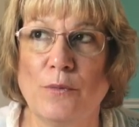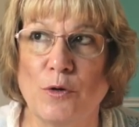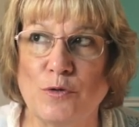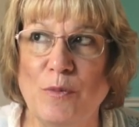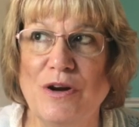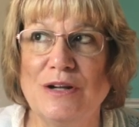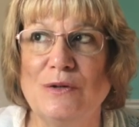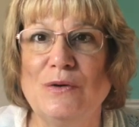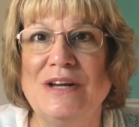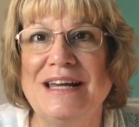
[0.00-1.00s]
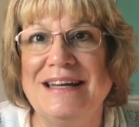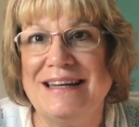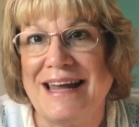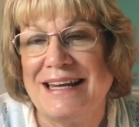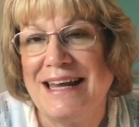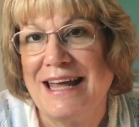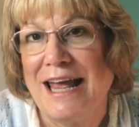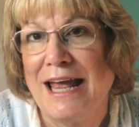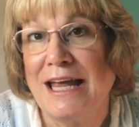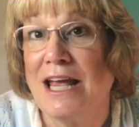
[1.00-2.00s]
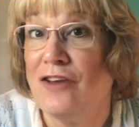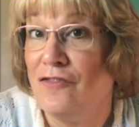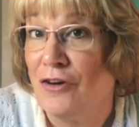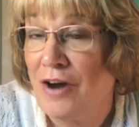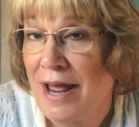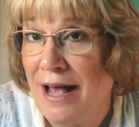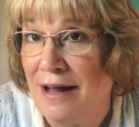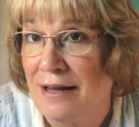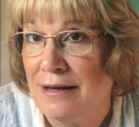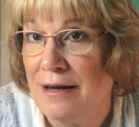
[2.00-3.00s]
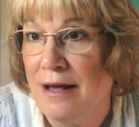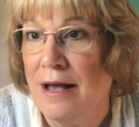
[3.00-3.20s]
Rosemary Clooney, Danny Kaye, and Vera Allen.